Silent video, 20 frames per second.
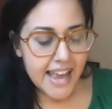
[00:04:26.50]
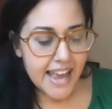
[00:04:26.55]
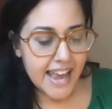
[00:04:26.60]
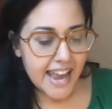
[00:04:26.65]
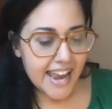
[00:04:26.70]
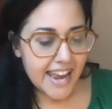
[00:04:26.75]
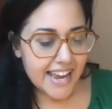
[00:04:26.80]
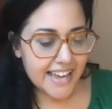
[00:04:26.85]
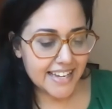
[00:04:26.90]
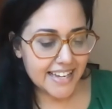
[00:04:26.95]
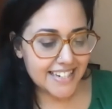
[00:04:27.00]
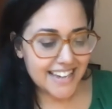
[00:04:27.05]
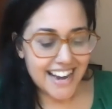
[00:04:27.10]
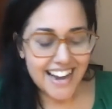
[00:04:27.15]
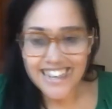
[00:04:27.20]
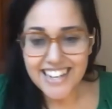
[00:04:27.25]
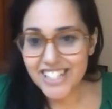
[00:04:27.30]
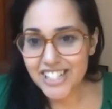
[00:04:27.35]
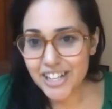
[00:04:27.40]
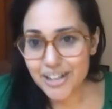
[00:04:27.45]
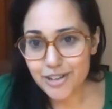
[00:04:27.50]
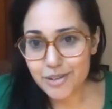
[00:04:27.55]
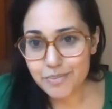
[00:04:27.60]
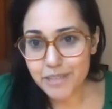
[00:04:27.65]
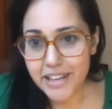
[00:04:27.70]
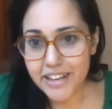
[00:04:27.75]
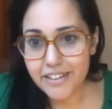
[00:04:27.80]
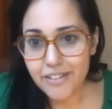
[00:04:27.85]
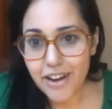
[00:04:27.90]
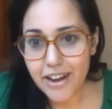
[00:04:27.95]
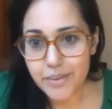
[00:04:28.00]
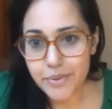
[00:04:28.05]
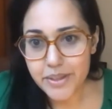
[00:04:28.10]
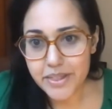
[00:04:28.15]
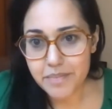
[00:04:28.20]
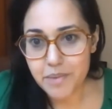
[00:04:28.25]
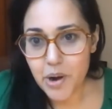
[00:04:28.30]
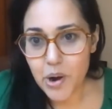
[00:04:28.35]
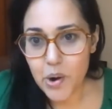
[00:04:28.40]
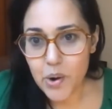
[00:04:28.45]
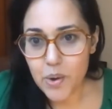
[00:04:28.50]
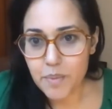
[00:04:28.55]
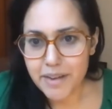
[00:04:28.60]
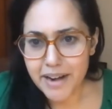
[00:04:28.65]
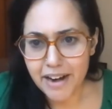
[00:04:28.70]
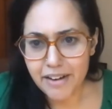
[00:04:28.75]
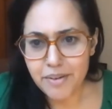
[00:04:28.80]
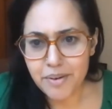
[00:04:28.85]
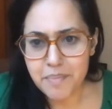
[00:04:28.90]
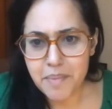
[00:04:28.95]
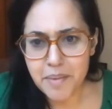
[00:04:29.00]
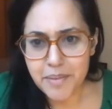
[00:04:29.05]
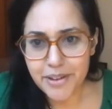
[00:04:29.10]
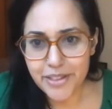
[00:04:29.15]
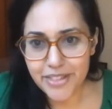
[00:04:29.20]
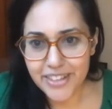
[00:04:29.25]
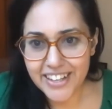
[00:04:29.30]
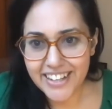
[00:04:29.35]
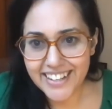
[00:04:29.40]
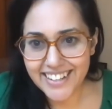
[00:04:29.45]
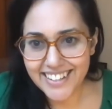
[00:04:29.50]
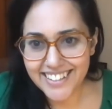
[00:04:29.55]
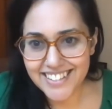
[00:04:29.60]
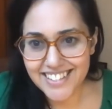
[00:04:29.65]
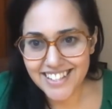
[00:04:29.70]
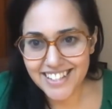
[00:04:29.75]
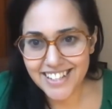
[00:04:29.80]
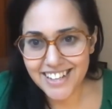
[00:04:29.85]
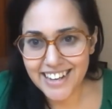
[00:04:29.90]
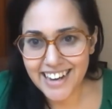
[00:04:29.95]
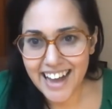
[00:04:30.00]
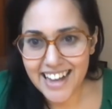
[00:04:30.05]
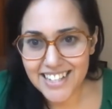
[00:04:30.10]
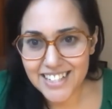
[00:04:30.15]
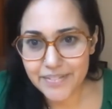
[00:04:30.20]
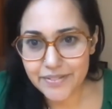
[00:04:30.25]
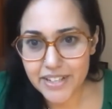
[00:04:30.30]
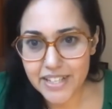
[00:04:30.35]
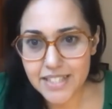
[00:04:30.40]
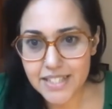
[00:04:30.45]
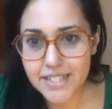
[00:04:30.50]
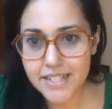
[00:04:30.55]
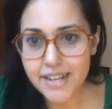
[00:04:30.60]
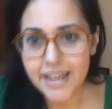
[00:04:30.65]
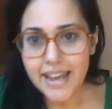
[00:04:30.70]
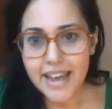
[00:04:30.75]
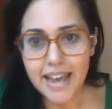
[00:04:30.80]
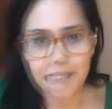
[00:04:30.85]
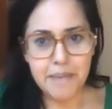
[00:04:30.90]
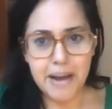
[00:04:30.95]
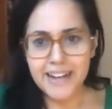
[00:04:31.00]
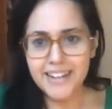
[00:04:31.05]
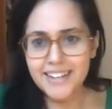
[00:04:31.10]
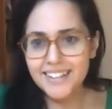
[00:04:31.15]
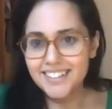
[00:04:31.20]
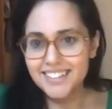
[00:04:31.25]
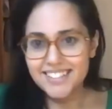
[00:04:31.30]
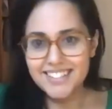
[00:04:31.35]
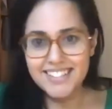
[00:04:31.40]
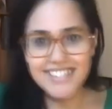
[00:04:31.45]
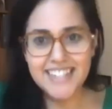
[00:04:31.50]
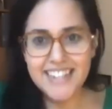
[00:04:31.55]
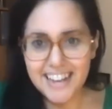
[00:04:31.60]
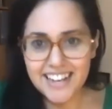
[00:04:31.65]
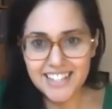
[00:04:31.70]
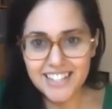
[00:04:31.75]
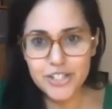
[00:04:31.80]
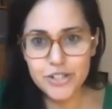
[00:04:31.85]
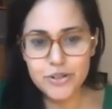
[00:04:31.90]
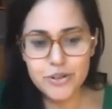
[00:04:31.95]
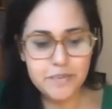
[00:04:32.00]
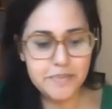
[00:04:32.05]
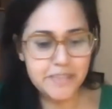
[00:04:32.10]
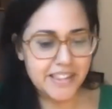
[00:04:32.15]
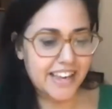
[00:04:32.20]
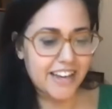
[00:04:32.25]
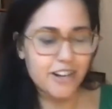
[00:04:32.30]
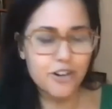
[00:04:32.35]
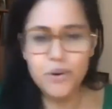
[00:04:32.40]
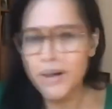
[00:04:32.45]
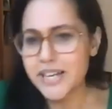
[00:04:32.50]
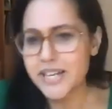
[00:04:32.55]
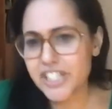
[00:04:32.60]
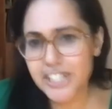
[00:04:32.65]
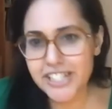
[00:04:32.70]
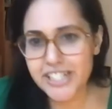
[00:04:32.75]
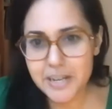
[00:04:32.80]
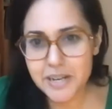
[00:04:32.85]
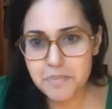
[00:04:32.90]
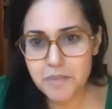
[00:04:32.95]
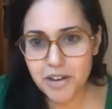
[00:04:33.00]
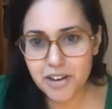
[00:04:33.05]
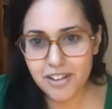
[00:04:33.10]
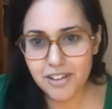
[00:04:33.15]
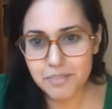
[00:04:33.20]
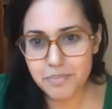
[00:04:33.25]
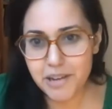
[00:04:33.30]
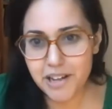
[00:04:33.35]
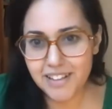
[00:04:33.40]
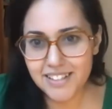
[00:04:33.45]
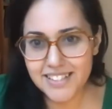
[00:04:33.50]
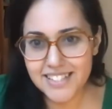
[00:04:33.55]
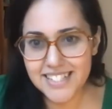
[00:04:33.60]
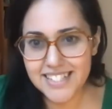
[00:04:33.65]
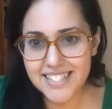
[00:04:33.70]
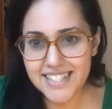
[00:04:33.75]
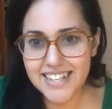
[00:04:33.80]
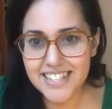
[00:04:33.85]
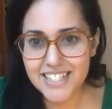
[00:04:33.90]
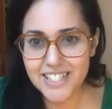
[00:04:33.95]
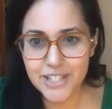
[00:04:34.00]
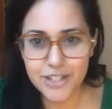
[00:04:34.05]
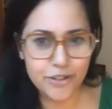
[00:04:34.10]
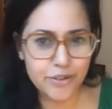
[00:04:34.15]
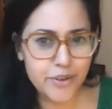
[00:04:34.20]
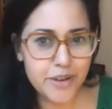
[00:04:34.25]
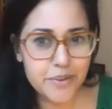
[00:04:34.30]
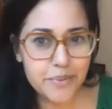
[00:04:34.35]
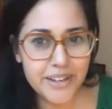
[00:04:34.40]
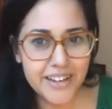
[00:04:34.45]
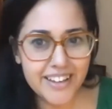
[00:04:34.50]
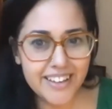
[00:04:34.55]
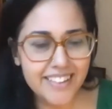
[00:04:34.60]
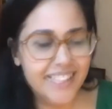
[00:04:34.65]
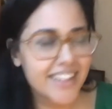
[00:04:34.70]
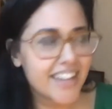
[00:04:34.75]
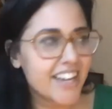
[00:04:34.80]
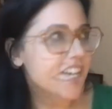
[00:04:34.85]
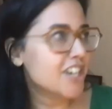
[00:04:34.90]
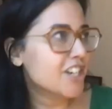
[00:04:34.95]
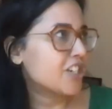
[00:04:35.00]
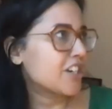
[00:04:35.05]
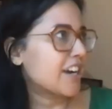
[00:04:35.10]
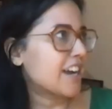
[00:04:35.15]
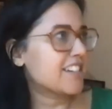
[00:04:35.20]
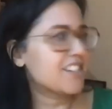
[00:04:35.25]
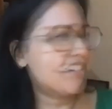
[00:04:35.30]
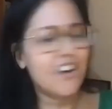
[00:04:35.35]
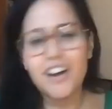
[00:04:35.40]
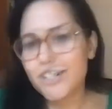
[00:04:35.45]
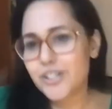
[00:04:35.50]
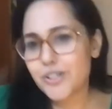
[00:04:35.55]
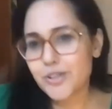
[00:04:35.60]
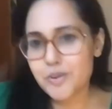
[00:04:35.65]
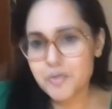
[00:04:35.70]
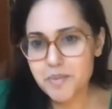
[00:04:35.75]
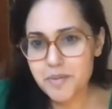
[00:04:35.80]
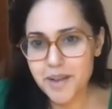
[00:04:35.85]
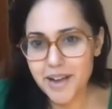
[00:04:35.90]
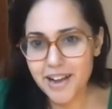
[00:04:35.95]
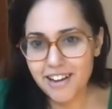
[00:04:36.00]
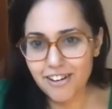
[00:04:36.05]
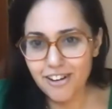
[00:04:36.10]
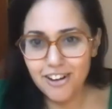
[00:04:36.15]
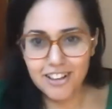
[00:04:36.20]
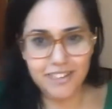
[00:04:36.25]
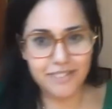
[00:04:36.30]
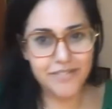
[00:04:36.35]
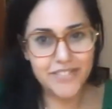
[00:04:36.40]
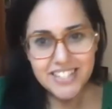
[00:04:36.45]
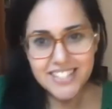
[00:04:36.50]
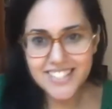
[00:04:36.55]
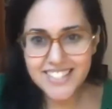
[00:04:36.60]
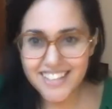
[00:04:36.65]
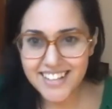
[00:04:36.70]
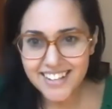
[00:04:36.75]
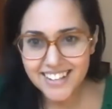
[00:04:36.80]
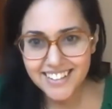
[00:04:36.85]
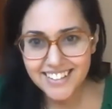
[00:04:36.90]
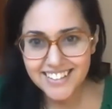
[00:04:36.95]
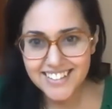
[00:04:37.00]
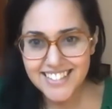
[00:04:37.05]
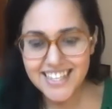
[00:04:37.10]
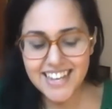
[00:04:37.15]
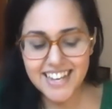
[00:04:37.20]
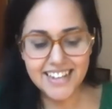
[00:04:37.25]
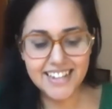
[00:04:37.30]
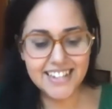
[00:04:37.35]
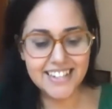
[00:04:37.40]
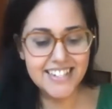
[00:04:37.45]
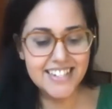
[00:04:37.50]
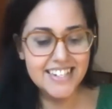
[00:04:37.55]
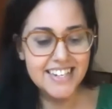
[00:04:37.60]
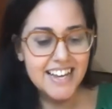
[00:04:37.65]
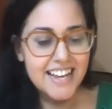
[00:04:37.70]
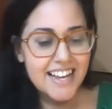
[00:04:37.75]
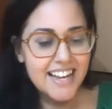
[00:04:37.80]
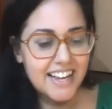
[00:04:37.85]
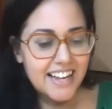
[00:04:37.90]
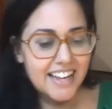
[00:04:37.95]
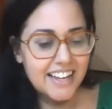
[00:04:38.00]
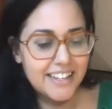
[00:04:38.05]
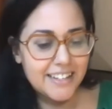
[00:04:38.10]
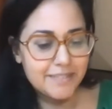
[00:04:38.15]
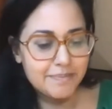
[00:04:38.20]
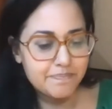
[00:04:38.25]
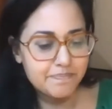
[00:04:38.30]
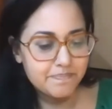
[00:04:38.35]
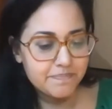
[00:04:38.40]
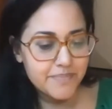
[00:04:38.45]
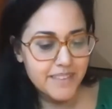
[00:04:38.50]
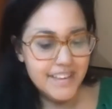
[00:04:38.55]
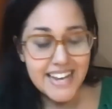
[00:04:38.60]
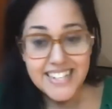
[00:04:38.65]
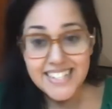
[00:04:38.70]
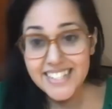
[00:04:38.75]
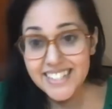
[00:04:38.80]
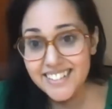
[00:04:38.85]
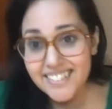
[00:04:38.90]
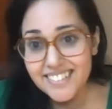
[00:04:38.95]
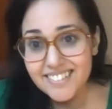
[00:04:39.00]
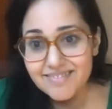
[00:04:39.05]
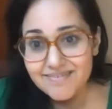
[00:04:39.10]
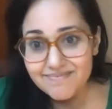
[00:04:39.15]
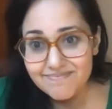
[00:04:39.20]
And I shared a plane ride with him home. And I remember thinking as a young activist, am I going to sit next to him and like question him on all the policies I disagree with? Should I talk to him about all of these things? And I didn't.